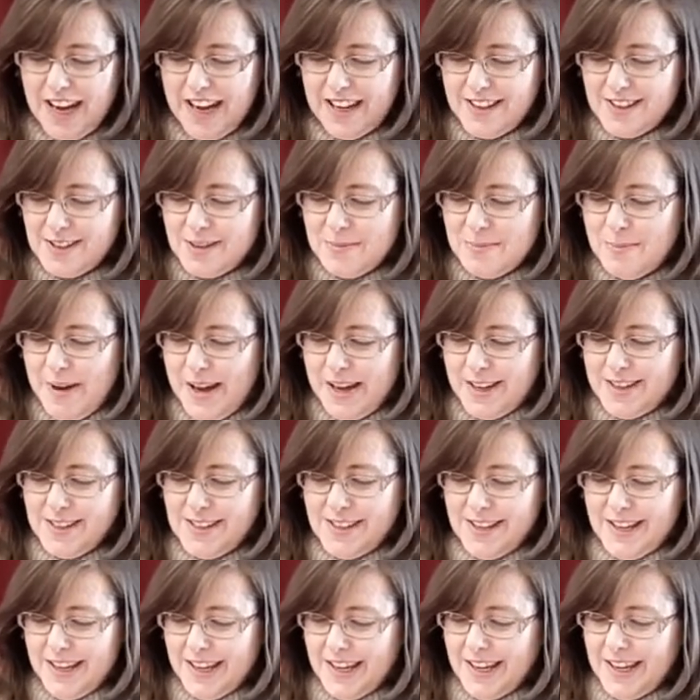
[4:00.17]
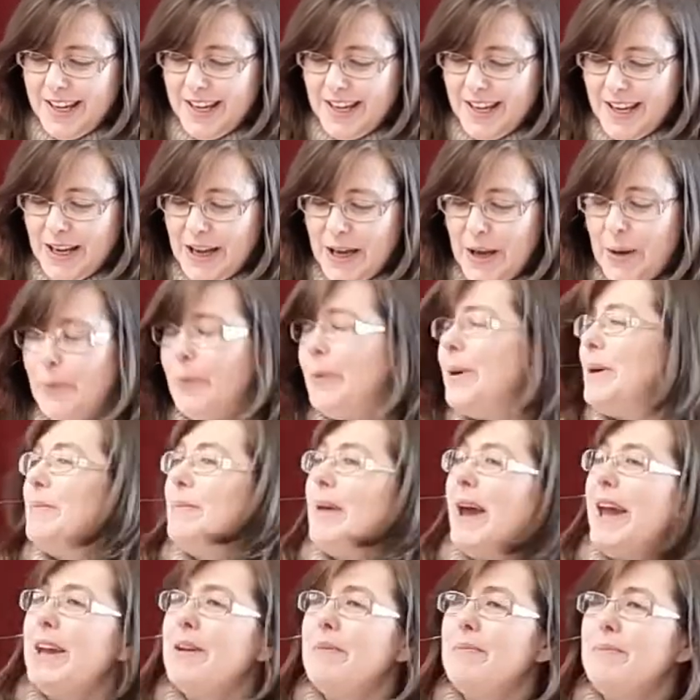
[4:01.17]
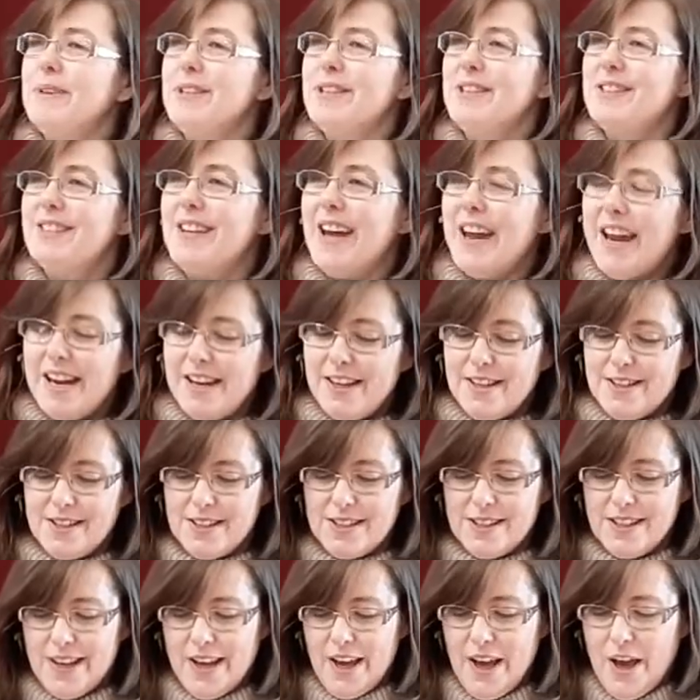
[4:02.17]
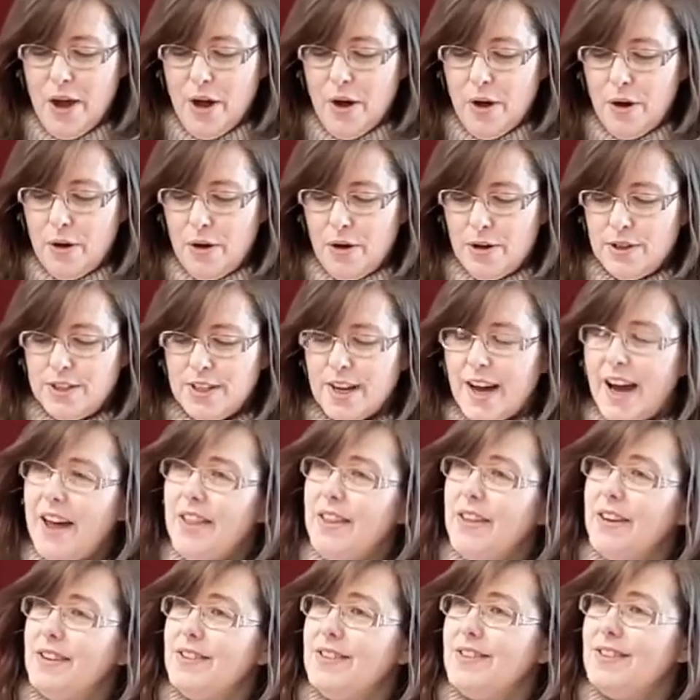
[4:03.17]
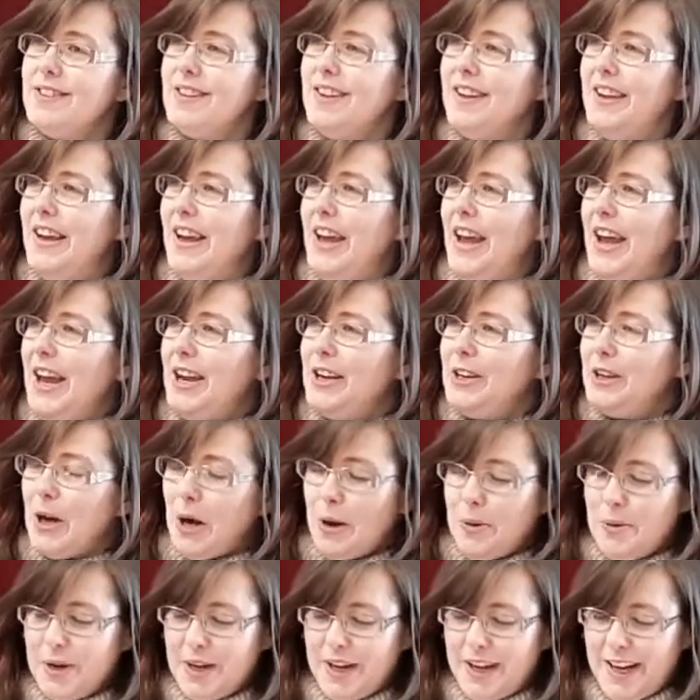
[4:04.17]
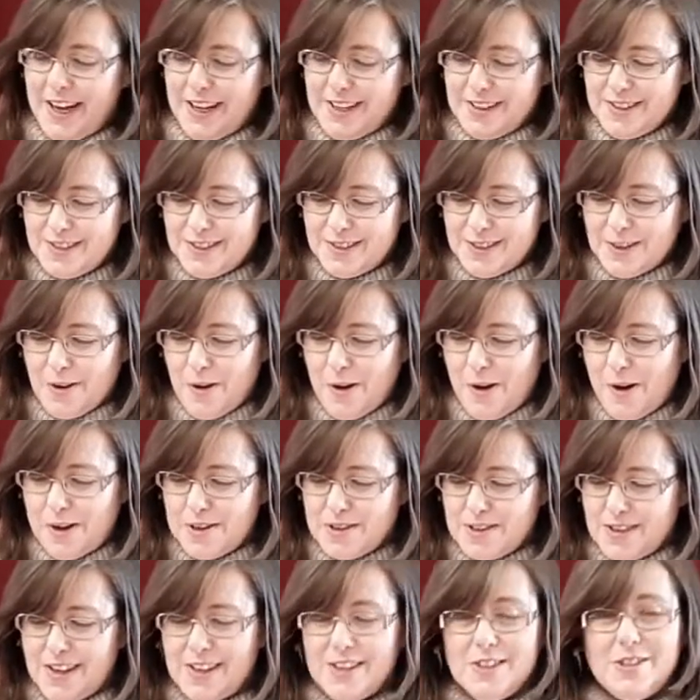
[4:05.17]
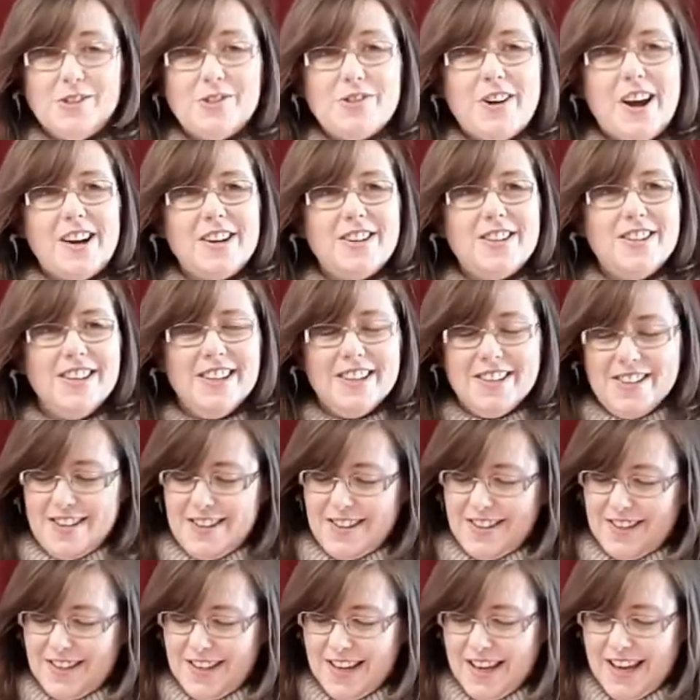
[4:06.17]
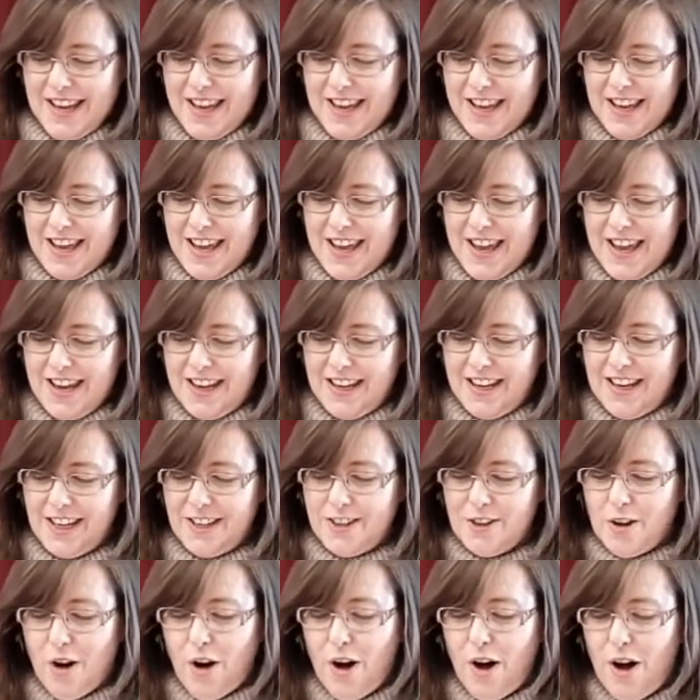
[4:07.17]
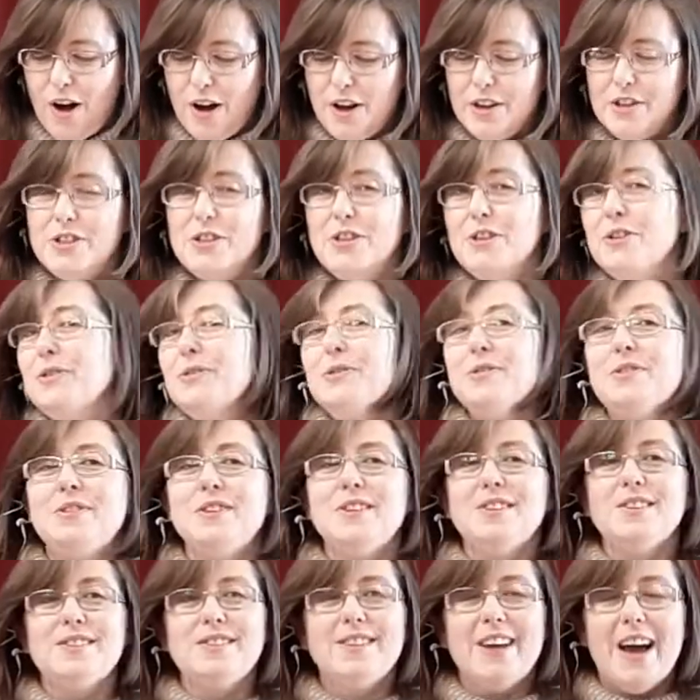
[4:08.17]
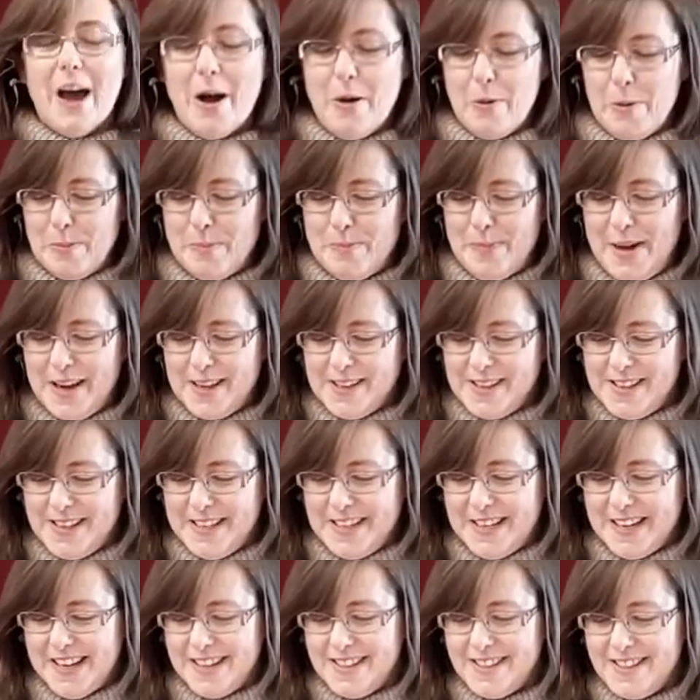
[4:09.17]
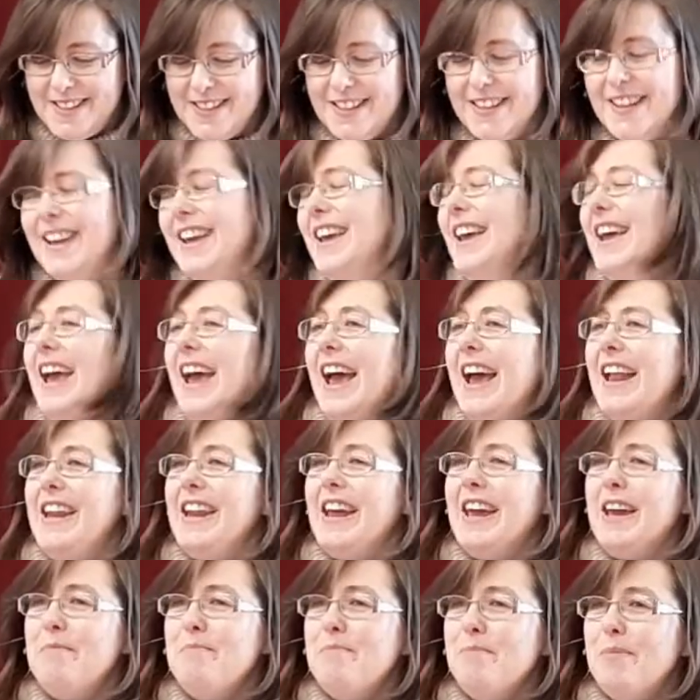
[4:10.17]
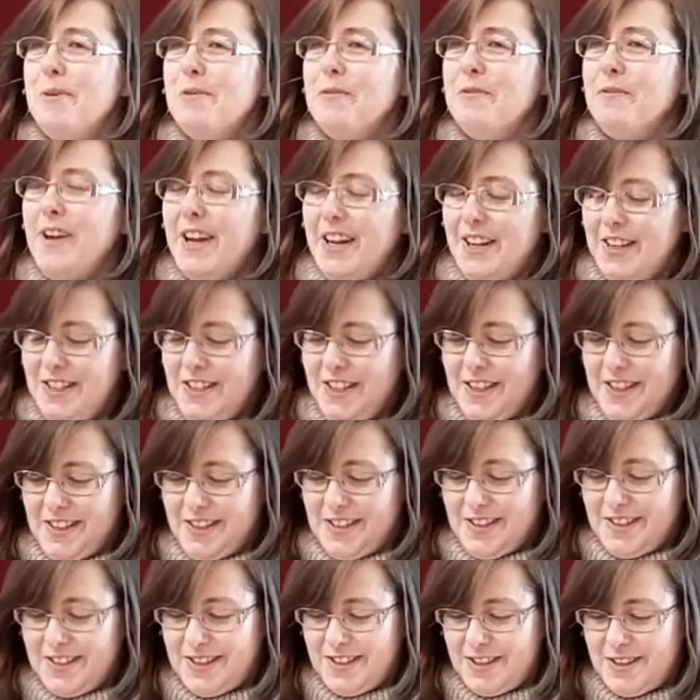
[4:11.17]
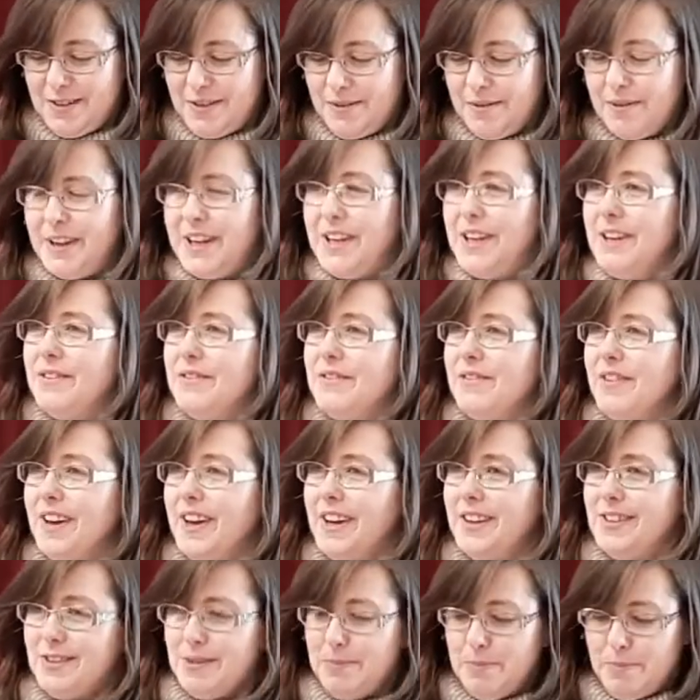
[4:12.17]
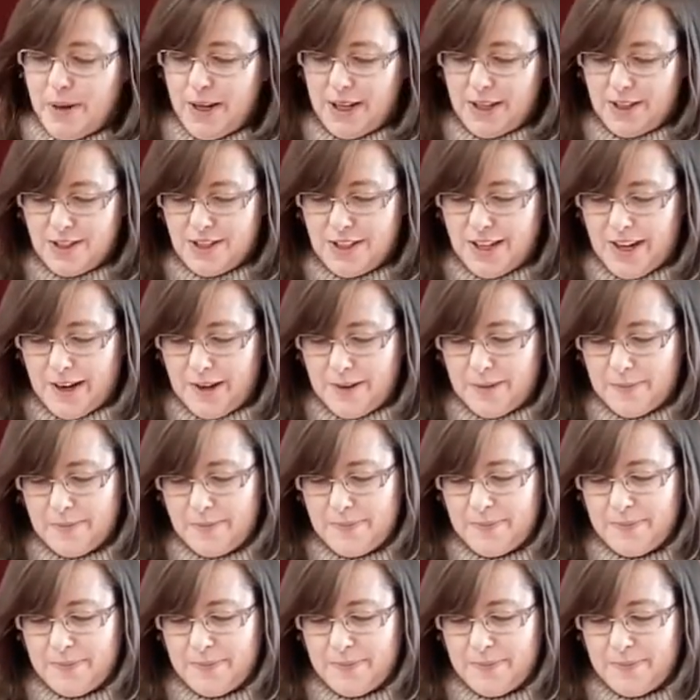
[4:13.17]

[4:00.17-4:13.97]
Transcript: gets messy. We make mistakes, hurt others, and go against God's instructions. Yet God uses our messiness and imperfections to weave his picture.